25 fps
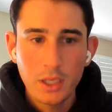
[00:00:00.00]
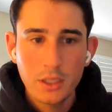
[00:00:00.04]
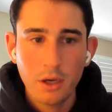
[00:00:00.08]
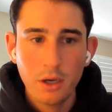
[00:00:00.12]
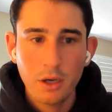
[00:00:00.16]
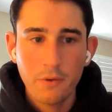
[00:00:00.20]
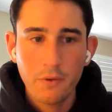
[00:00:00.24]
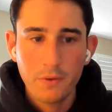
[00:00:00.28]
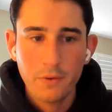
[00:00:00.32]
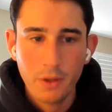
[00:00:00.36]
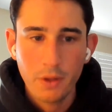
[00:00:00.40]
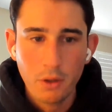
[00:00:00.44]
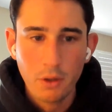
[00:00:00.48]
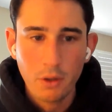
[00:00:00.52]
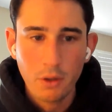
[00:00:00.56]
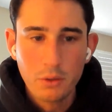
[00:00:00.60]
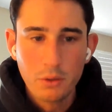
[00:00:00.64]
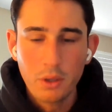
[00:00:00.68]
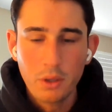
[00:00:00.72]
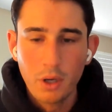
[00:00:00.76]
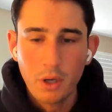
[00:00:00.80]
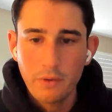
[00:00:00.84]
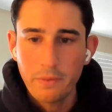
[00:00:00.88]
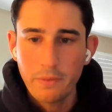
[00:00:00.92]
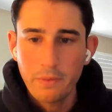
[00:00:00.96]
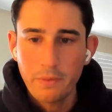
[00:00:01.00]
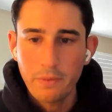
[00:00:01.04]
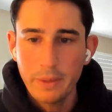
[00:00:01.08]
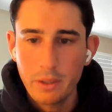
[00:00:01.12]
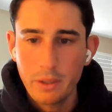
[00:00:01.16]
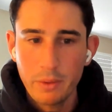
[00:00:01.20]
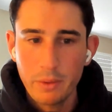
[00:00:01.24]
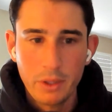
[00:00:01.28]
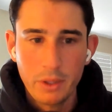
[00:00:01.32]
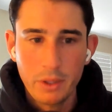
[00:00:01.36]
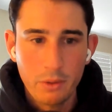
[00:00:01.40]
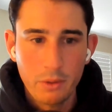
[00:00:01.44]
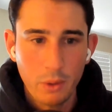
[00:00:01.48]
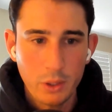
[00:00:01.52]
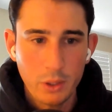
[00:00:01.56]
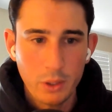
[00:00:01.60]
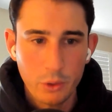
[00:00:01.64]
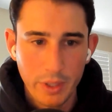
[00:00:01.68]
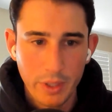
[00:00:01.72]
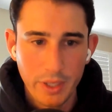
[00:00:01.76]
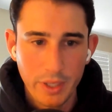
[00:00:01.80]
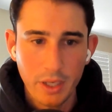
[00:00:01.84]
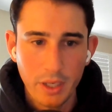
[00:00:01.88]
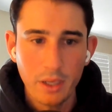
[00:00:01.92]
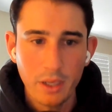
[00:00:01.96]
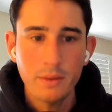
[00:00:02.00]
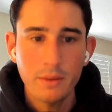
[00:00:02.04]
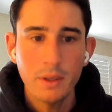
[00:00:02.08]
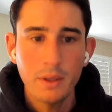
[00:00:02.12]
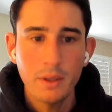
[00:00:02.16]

So, for those who are unfamiliar with Quadriga,